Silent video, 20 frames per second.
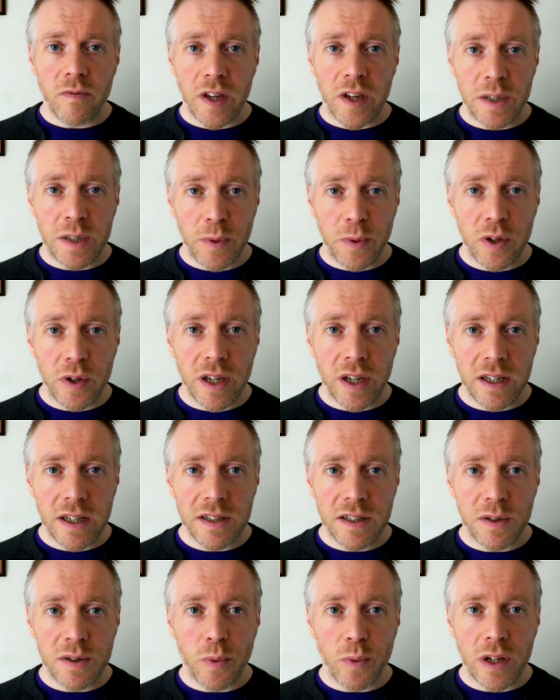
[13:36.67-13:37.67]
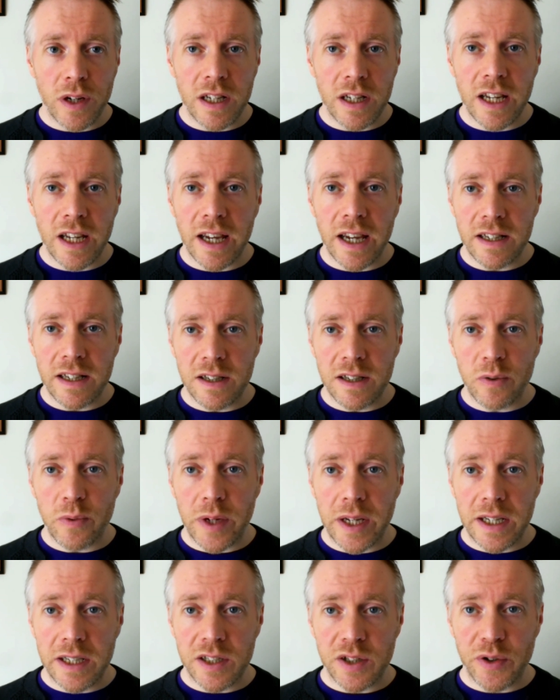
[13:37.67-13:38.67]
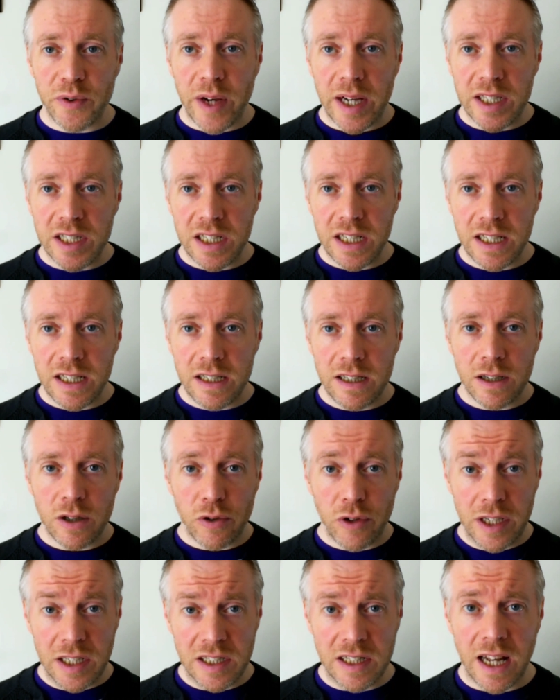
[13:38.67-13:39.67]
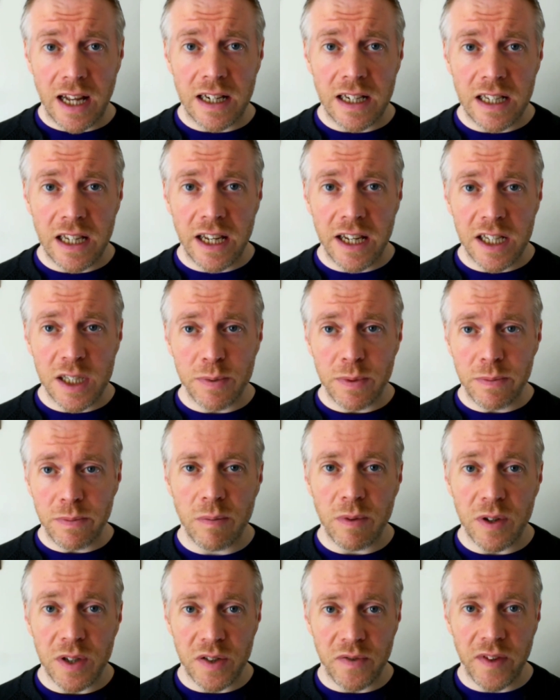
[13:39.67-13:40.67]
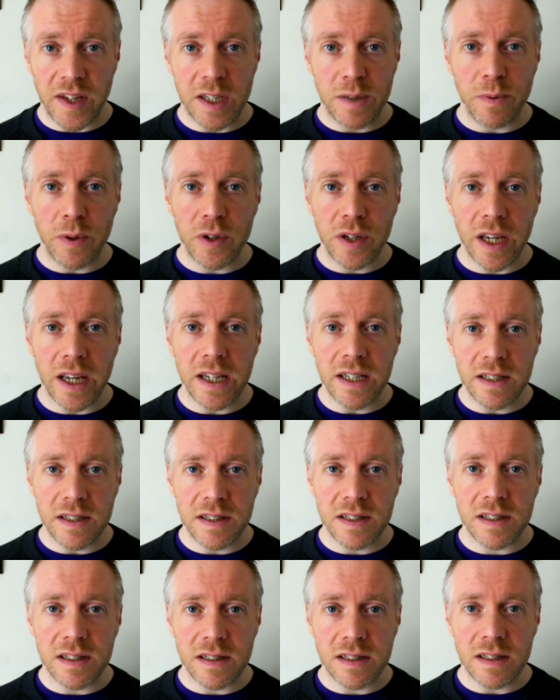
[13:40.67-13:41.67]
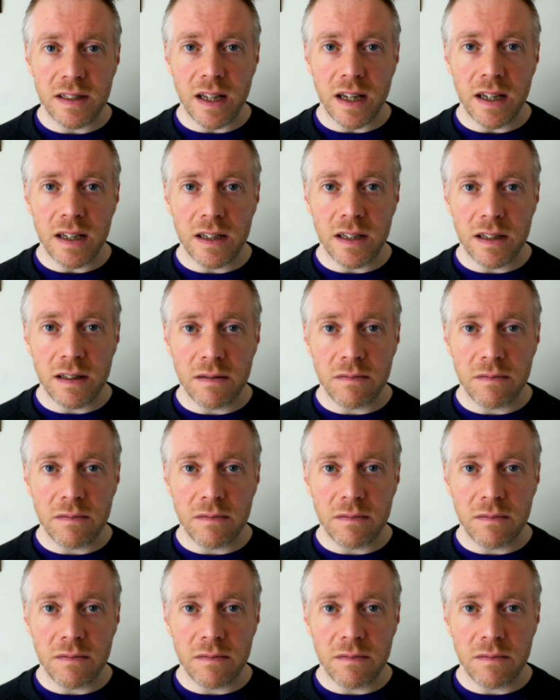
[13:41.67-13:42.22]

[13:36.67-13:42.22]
Facebook is one of the ideal ways to actually increase that engagement, because Facebook is the